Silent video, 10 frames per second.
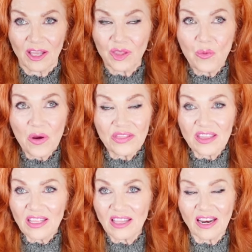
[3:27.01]
The one
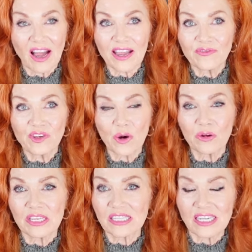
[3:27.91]
thing that I've
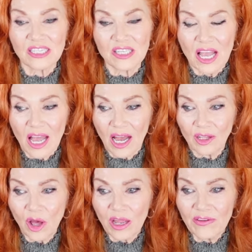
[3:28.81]
noticed is a
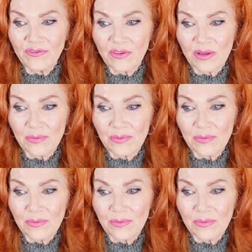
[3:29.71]
lot of